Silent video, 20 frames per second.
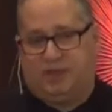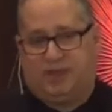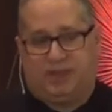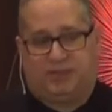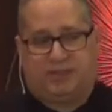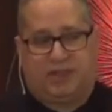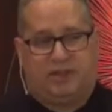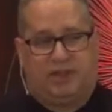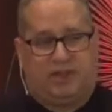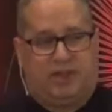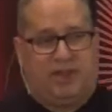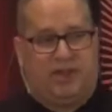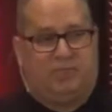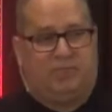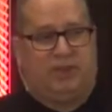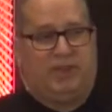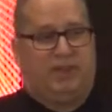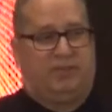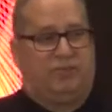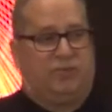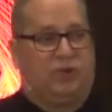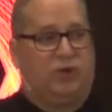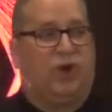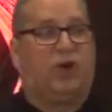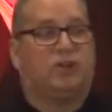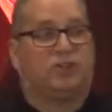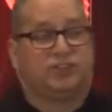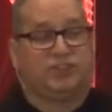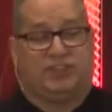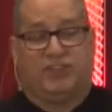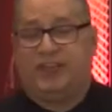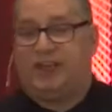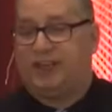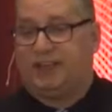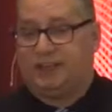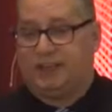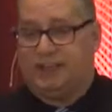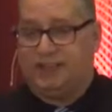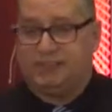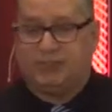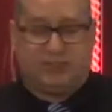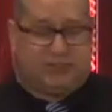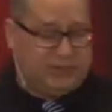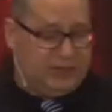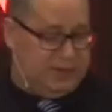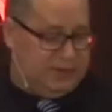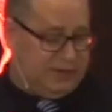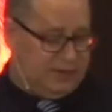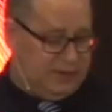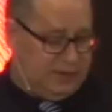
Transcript: because I believe we're all seeing this,